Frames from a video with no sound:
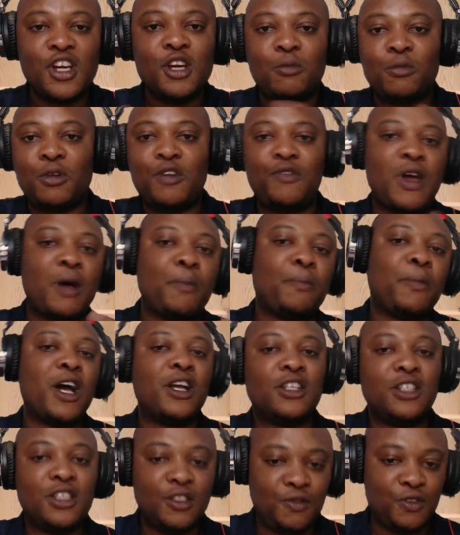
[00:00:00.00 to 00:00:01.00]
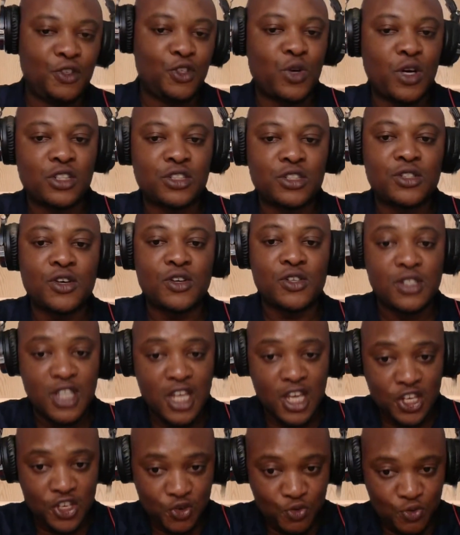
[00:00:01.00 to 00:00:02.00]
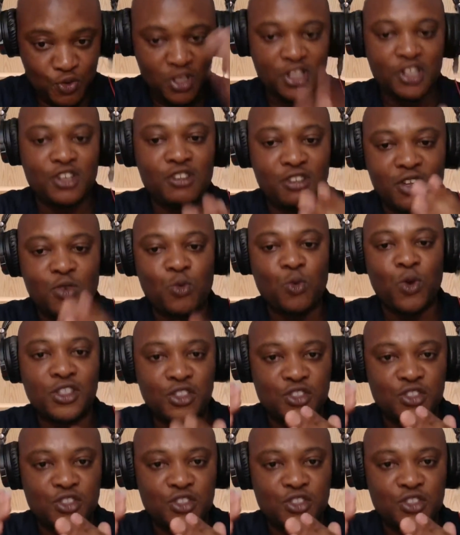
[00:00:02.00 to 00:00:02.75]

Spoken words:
But if you are buying individual stocks, then you really, really want